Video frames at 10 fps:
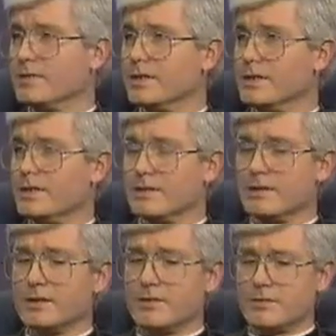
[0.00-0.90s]
and uh,
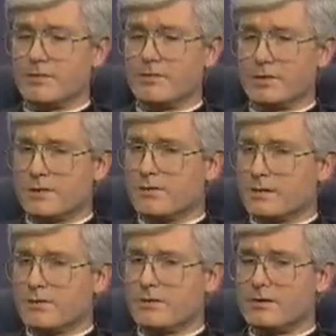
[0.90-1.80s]
they deserve a certain
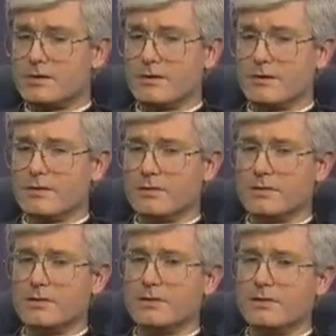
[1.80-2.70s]
deference. Uh,
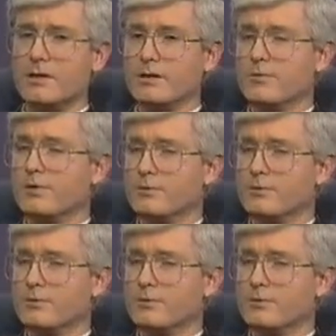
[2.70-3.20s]
the younger people